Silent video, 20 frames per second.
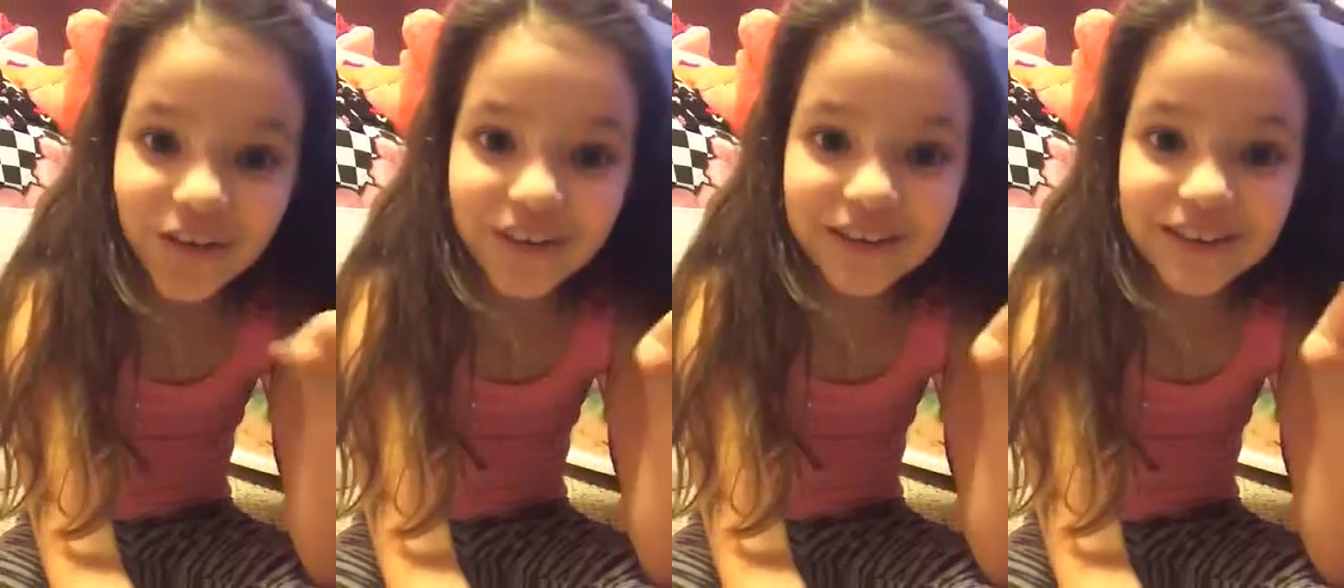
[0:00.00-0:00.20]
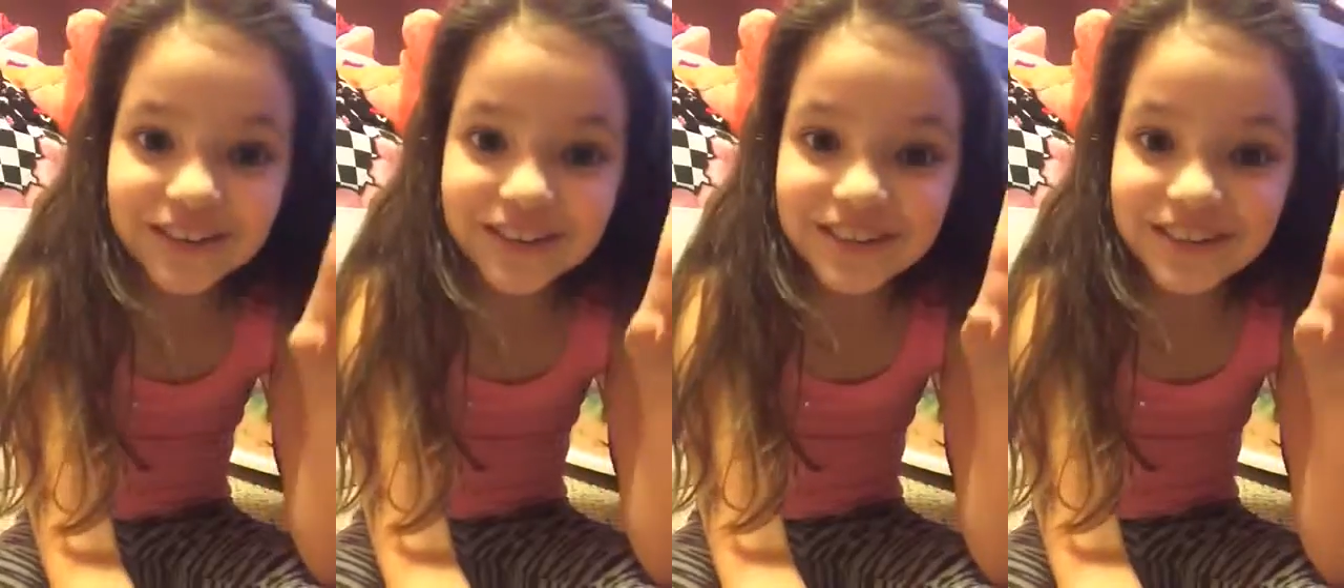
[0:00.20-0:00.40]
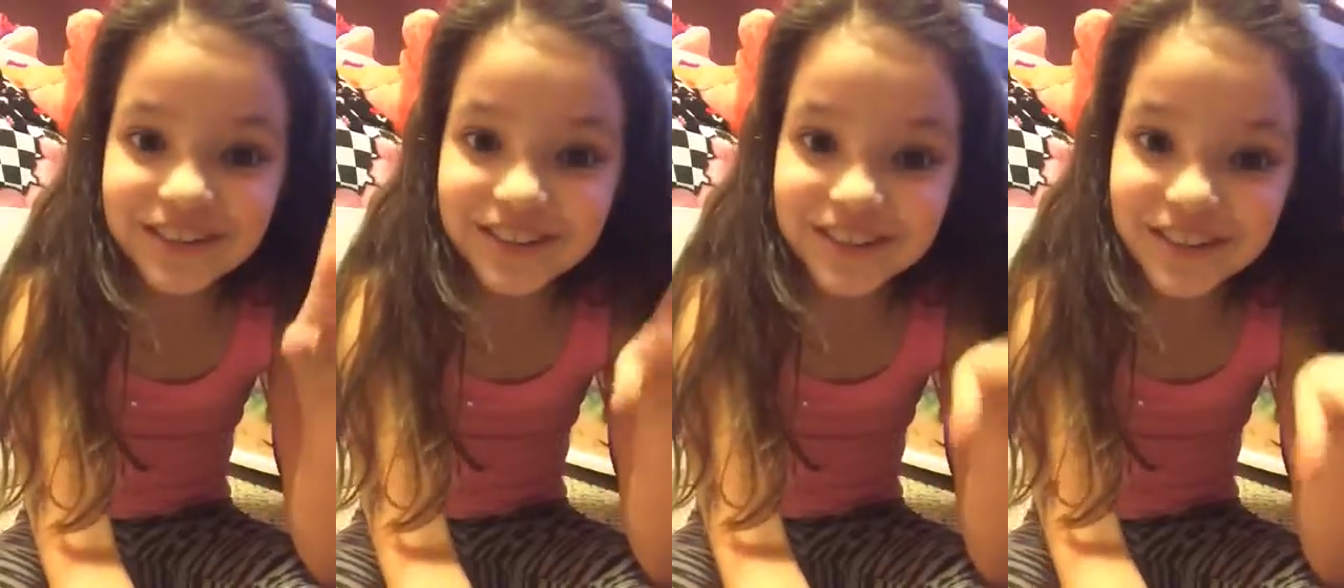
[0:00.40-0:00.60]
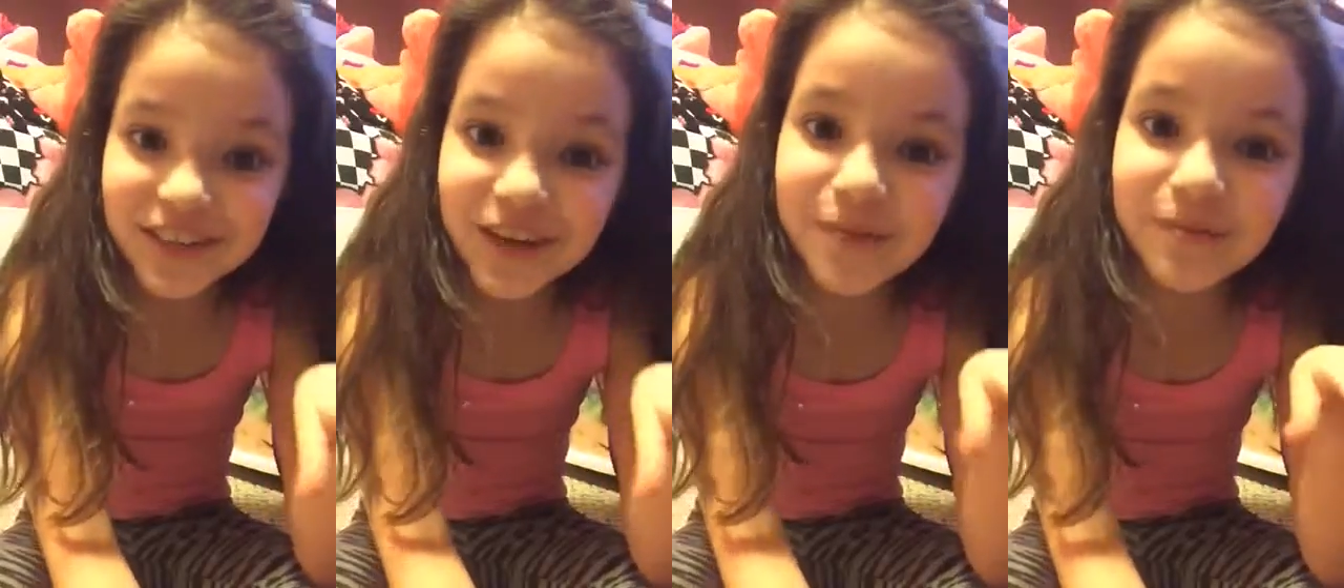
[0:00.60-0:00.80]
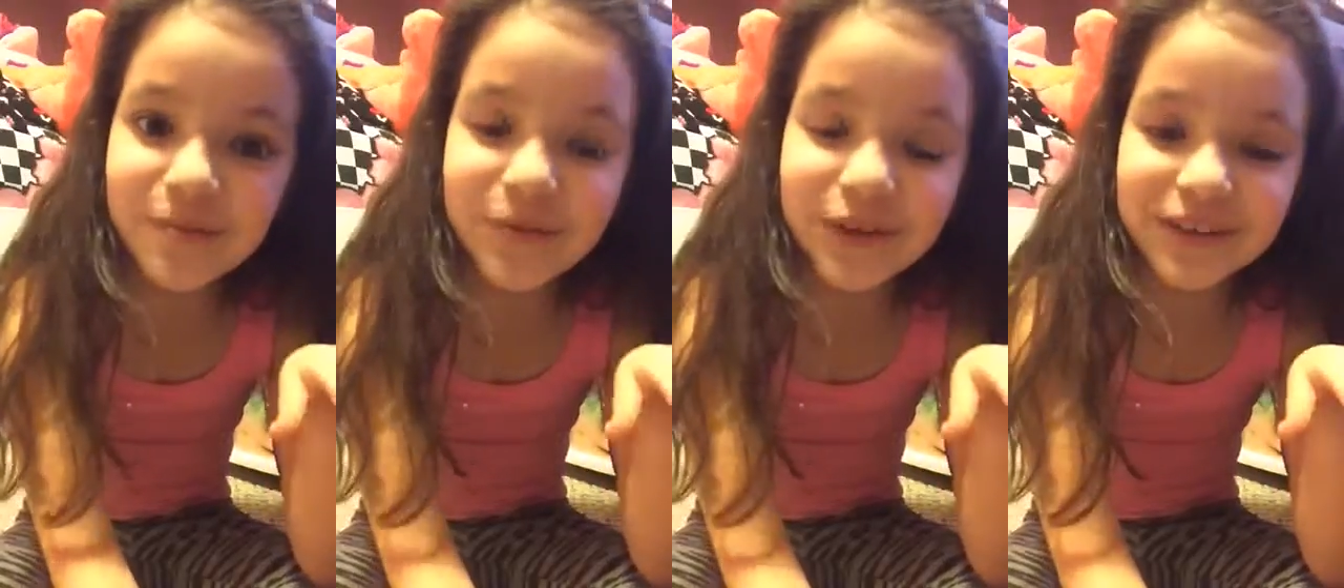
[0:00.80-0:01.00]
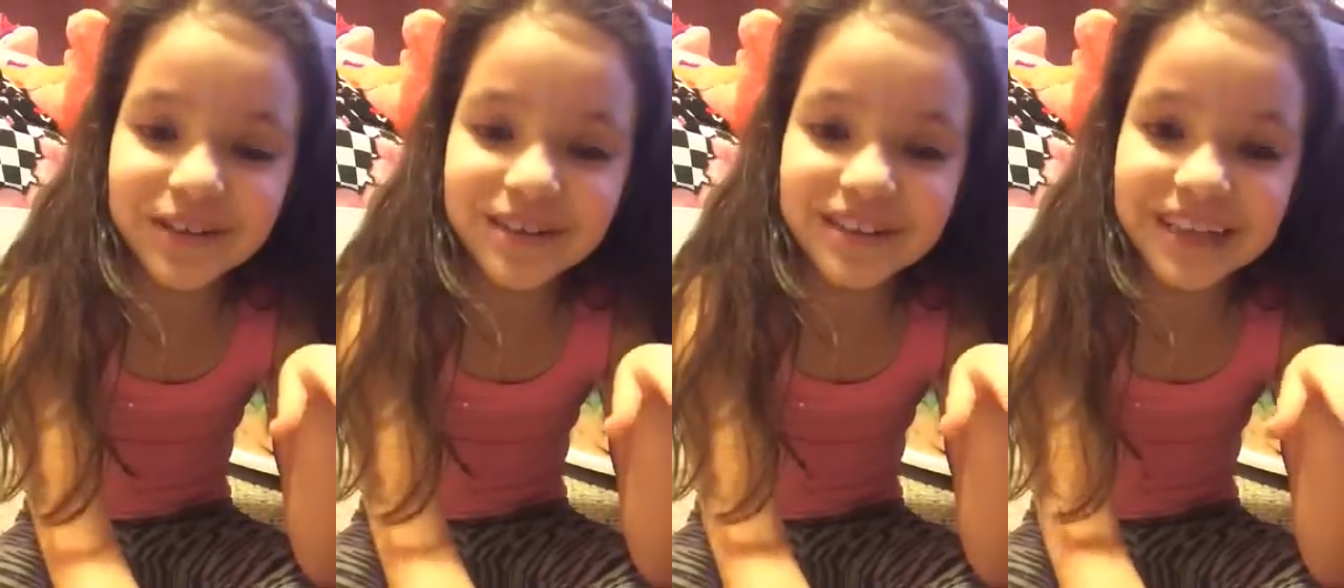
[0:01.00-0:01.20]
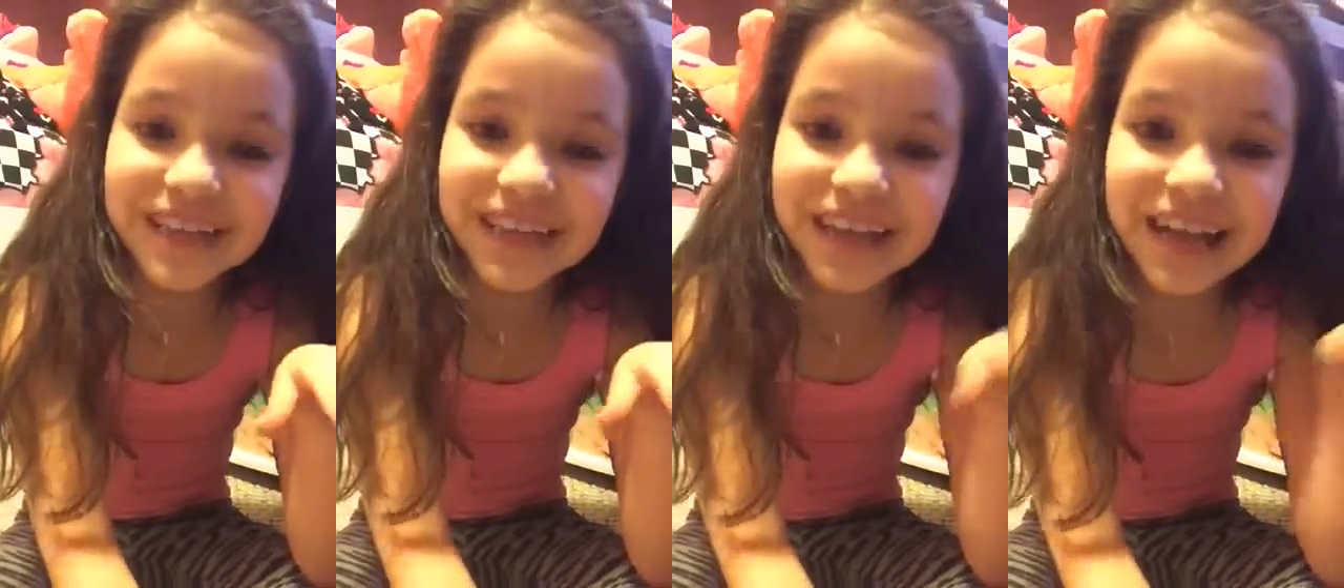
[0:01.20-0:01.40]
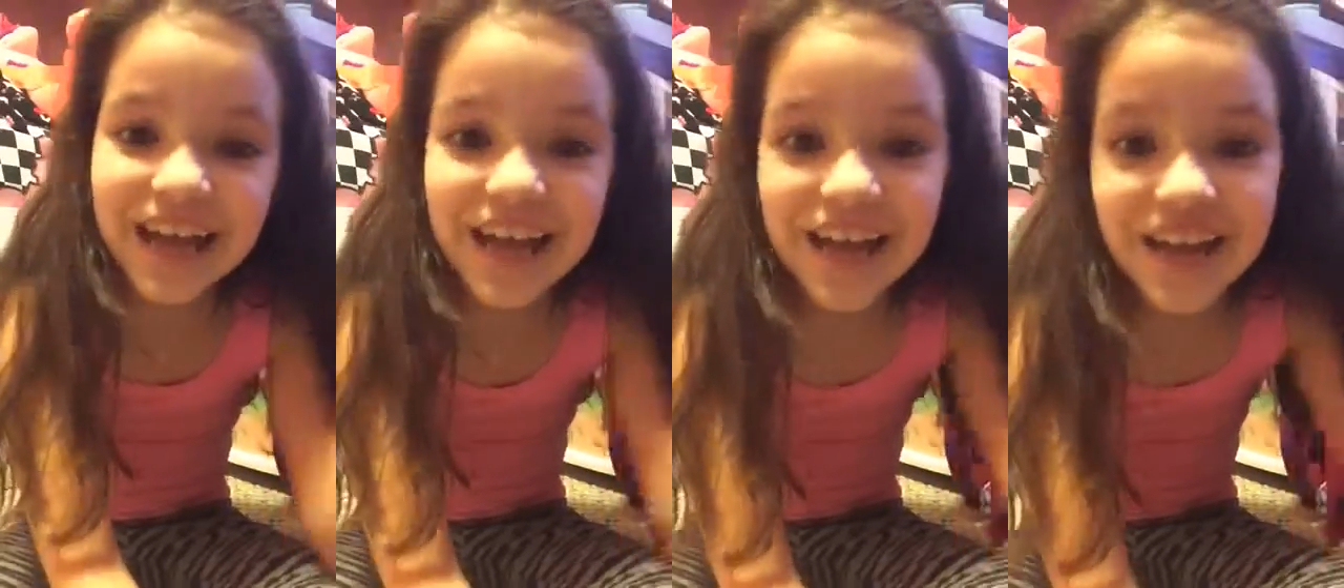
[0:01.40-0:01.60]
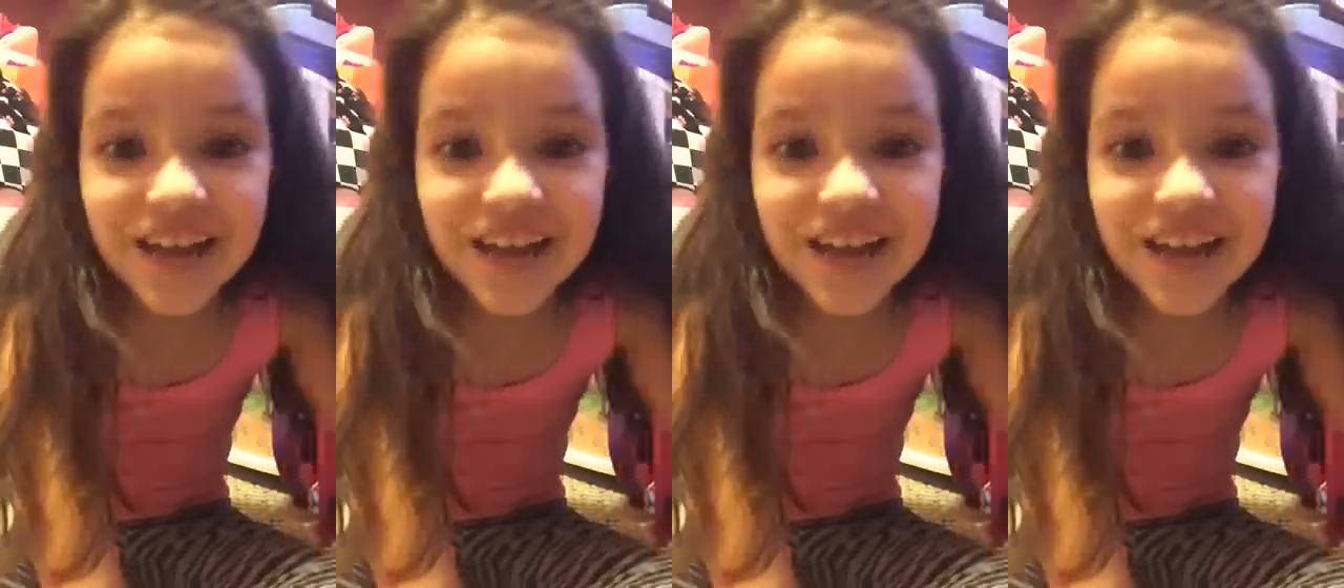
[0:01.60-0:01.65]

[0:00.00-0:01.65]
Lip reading: and it's still printing.